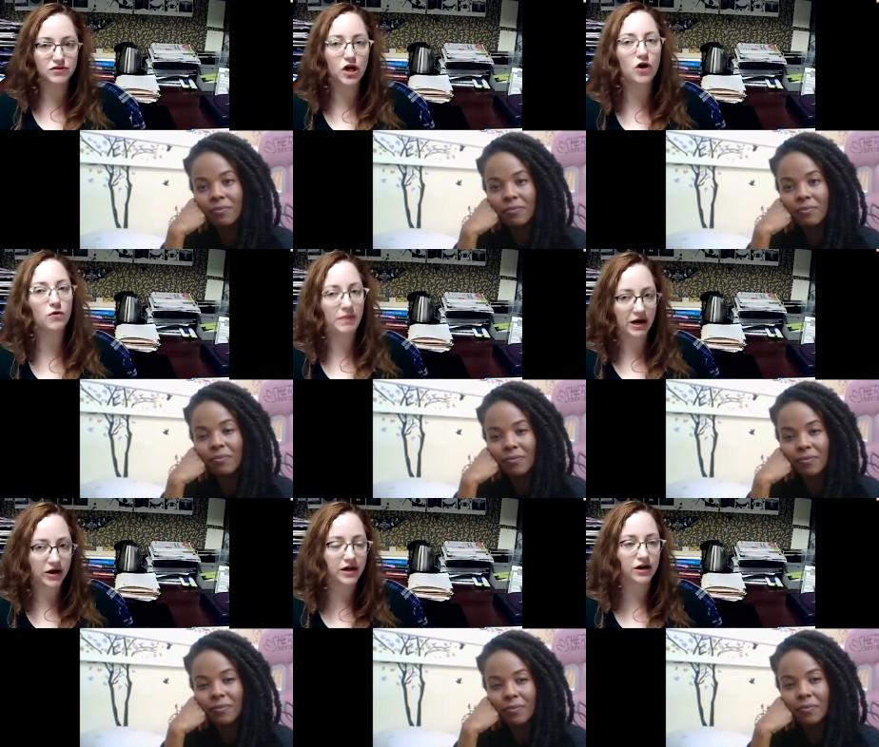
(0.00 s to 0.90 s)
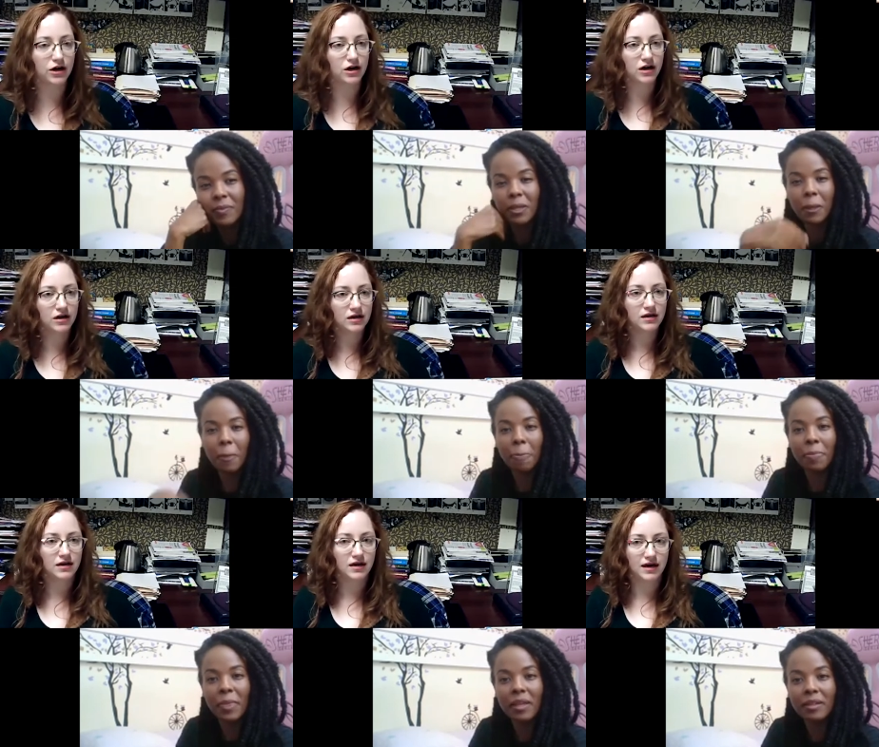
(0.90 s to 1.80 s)
Speaker 1: low barrier,
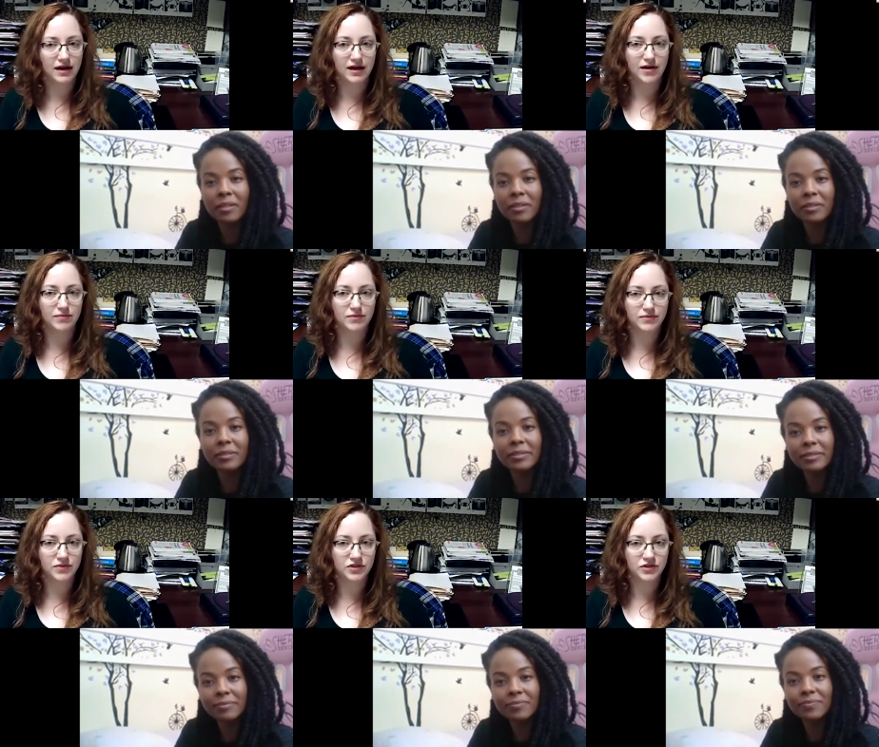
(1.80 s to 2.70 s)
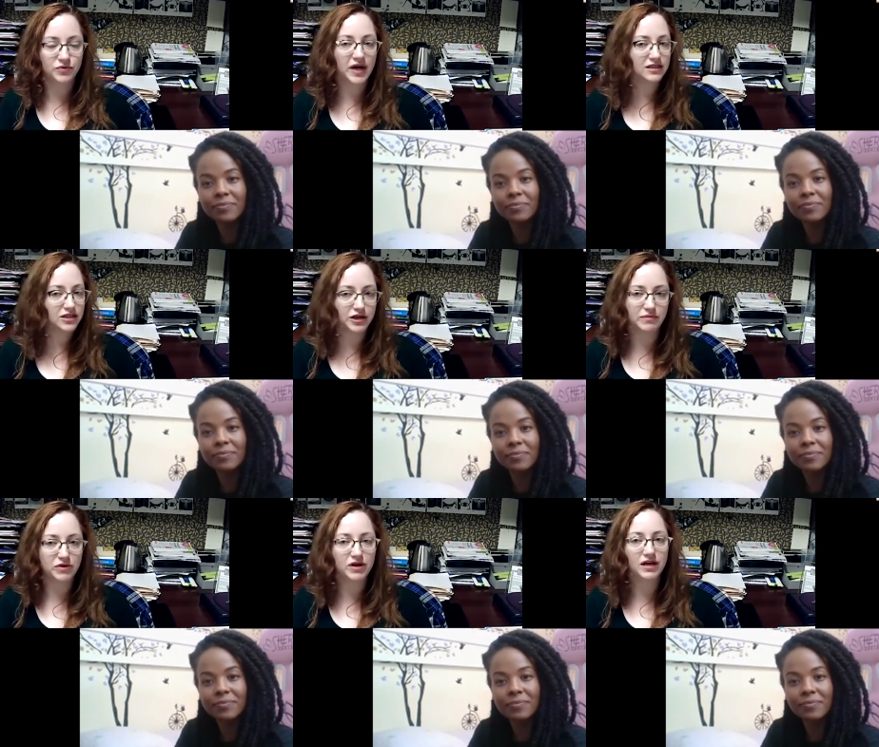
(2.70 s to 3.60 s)
um, direct to
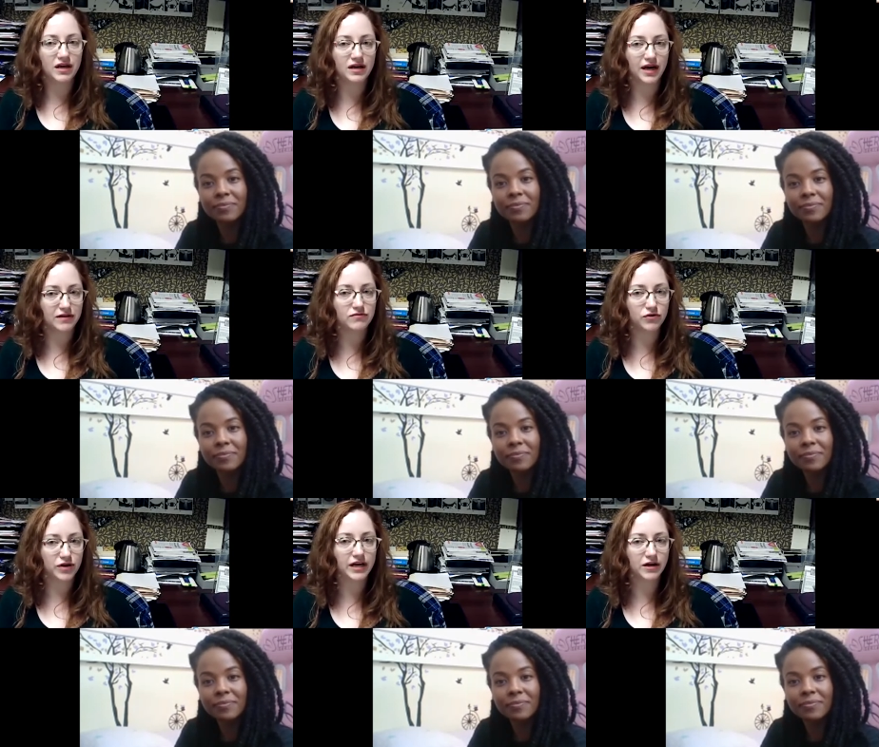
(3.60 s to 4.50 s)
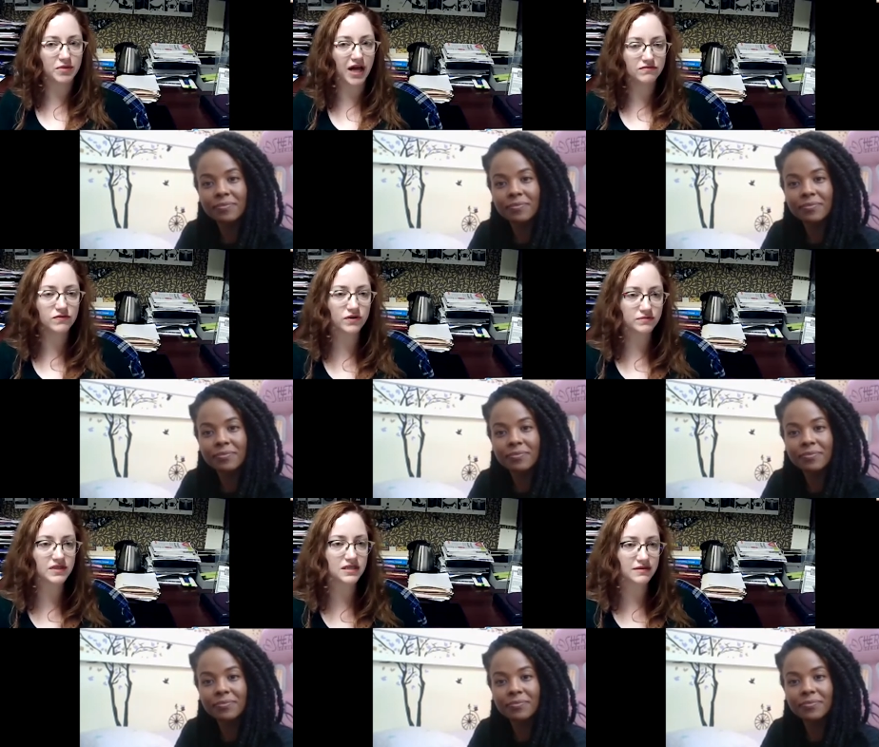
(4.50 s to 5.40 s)
community kind of creator
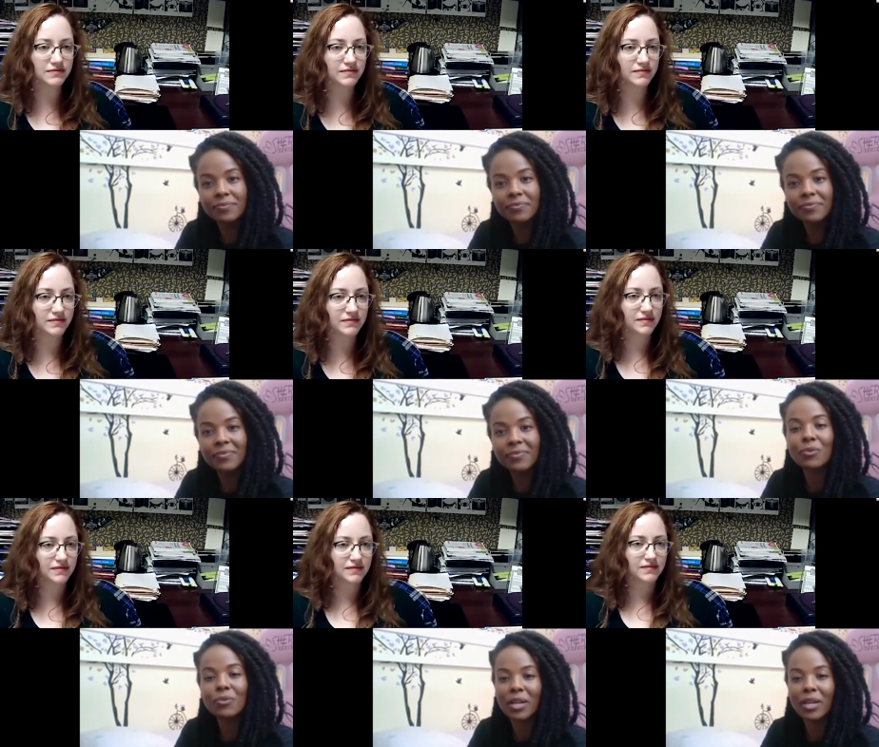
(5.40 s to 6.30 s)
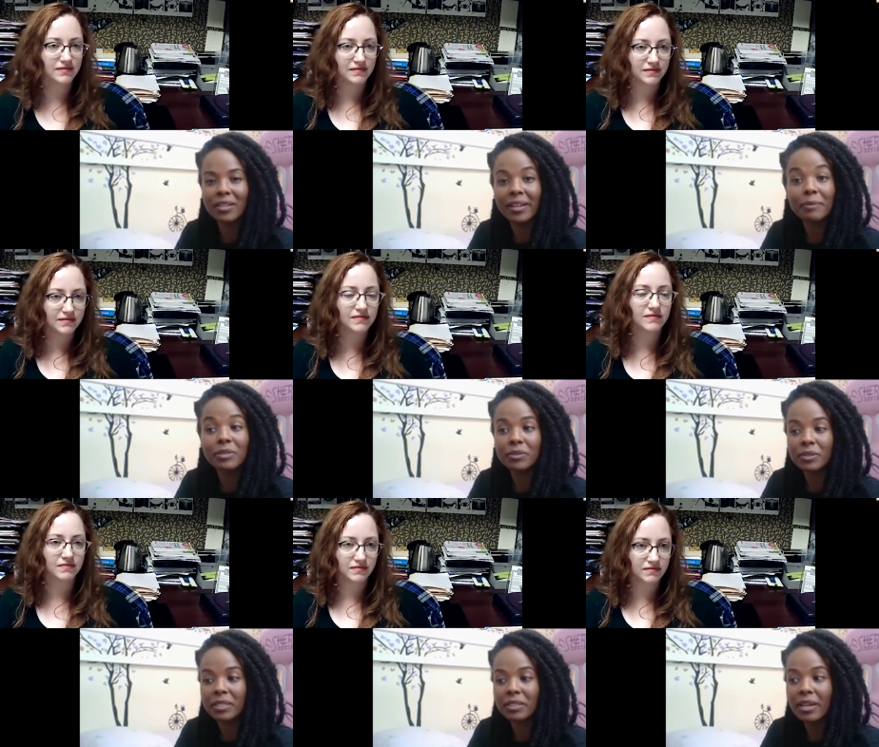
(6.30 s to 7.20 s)
platforms.
Speaker 2: Right,
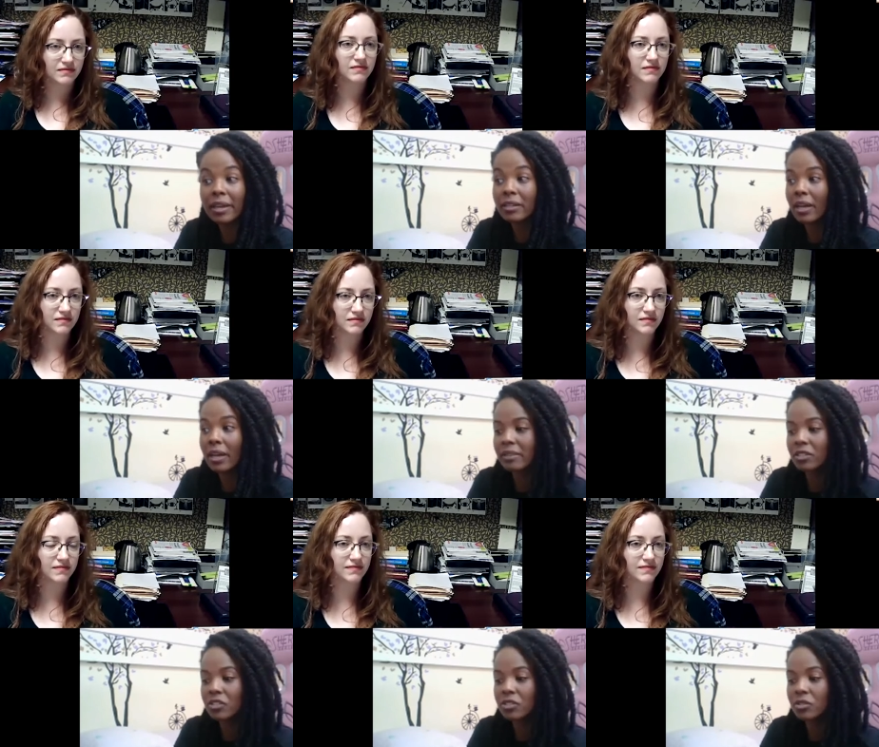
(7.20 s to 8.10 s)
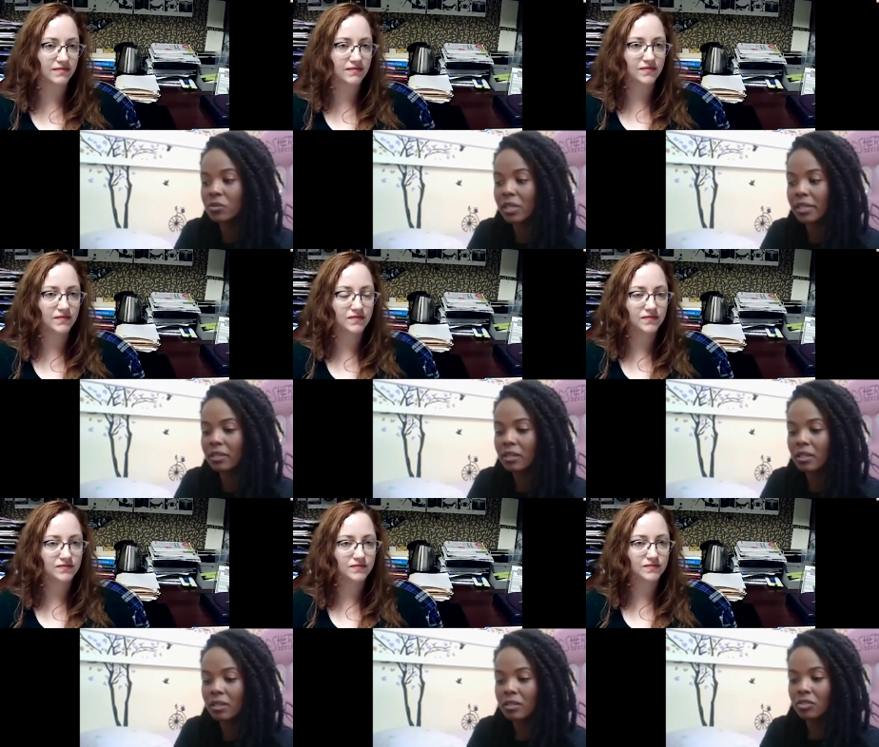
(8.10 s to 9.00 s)
absolutely. And I think too, like
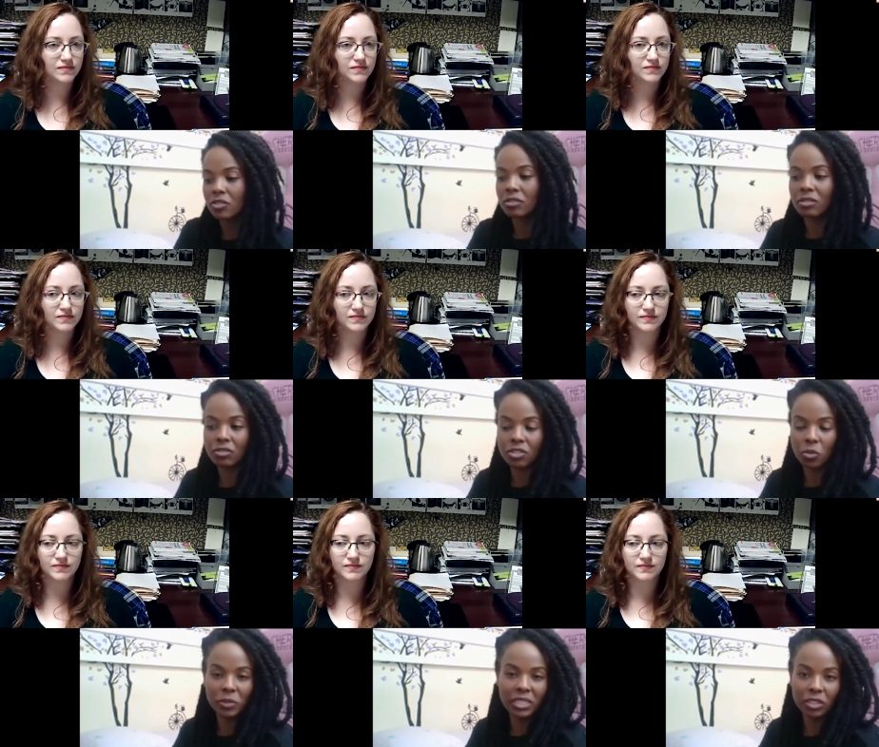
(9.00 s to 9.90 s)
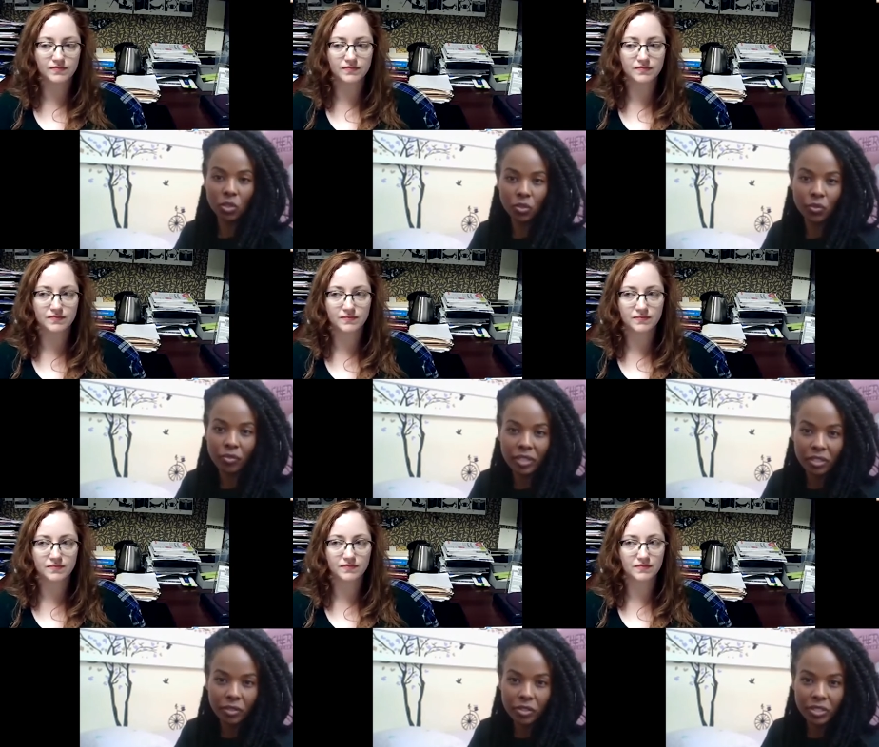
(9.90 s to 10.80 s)
there's so many local
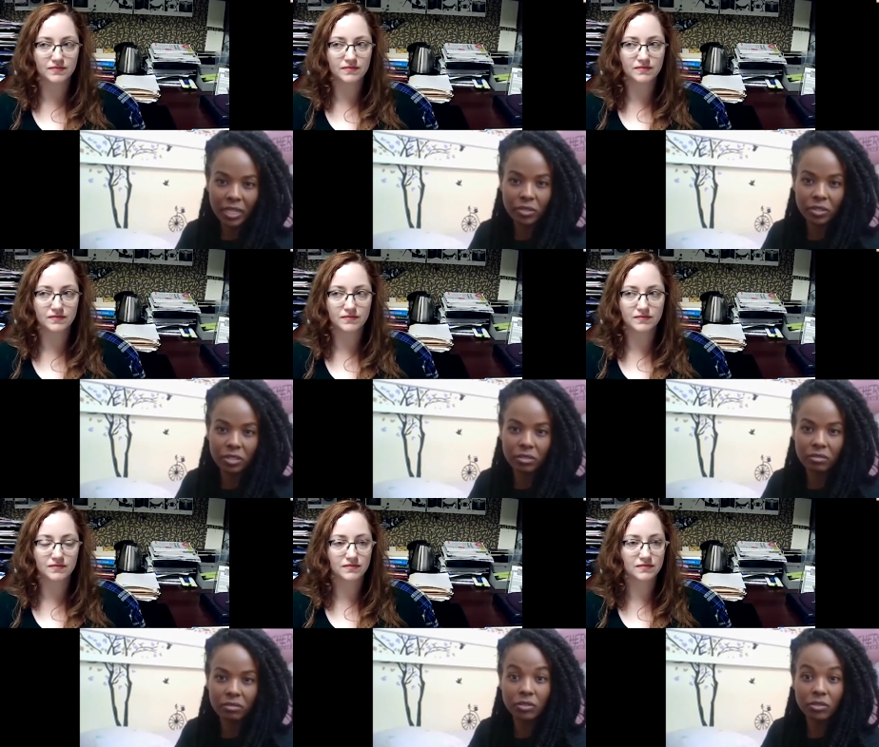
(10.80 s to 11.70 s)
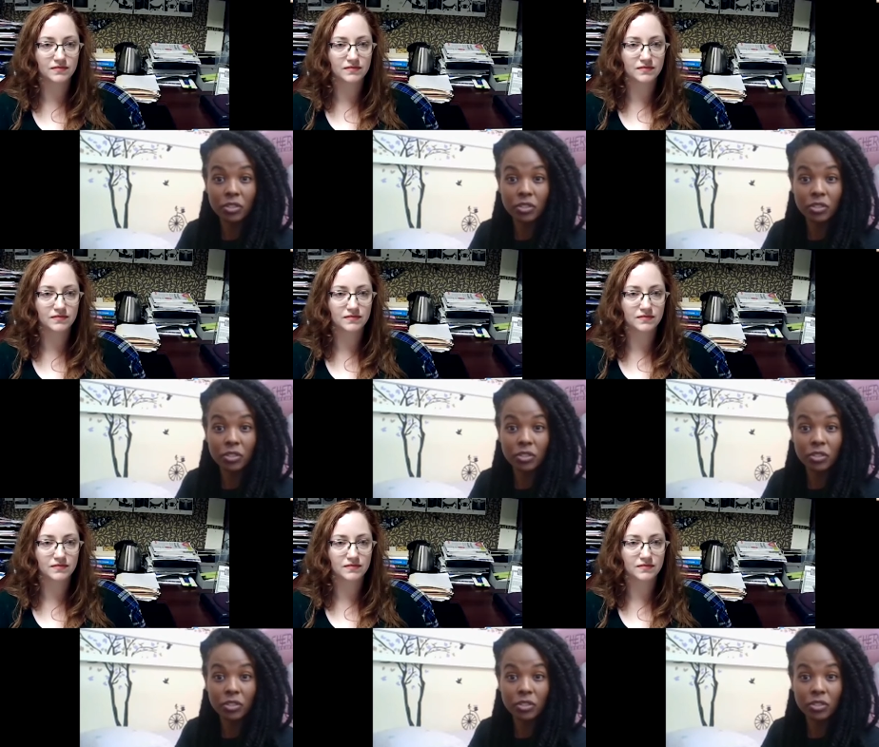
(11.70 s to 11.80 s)
theaters that you can you can